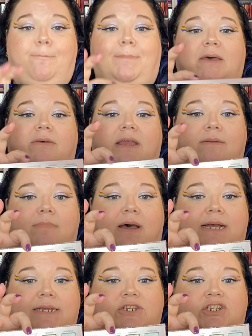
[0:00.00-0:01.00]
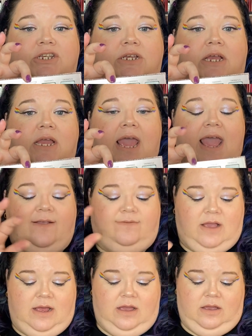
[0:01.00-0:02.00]
billion much as
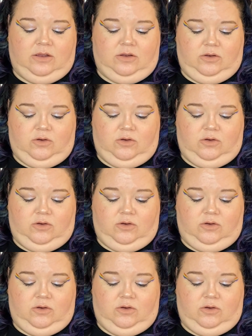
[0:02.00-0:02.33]
a